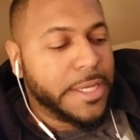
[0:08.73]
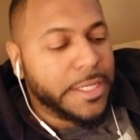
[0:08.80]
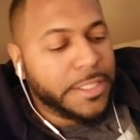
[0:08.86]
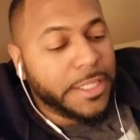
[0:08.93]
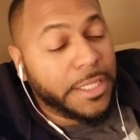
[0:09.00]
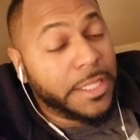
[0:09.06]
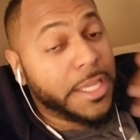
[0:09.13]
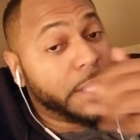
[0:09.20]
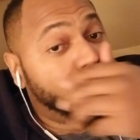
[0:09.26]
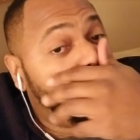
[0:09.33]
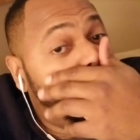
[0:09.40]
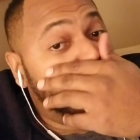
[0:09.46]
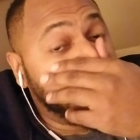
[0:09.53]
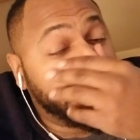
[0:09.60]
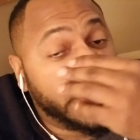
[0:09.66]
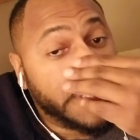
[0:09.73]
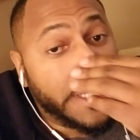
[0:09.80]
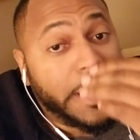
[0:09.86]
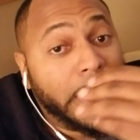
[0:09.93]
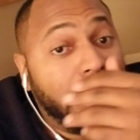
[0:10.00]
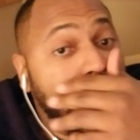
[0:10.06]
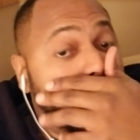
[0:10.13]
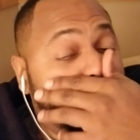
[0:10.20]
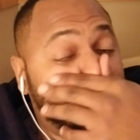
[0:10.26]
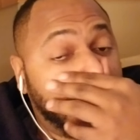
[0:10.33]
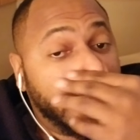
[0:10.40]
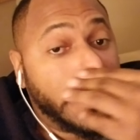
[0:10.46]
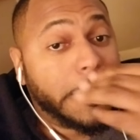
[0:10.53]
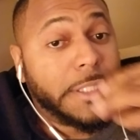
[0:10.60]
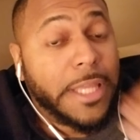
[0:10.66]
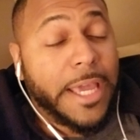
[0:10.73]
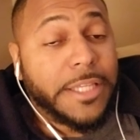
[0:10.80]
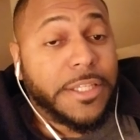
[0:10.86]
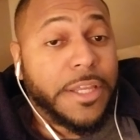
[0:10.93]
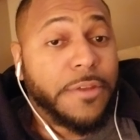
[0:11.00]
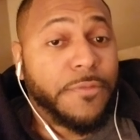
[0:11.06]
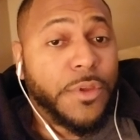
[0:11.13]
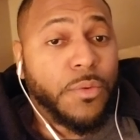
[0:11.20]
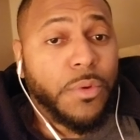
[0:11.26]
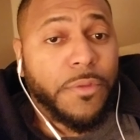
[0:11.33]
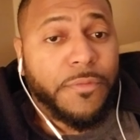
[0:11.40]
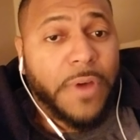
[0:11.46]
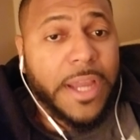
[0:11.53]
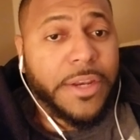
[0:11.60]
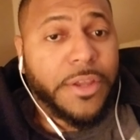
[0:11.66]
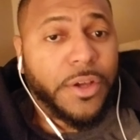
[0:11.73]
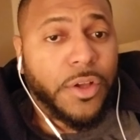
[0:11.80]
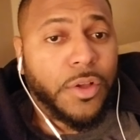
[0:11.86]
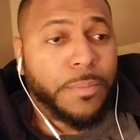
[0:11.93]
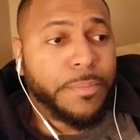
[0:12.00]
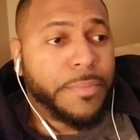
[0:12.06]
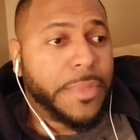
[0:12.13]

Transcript: Dillian Whyte said a lot in his last interview with Fight Hub.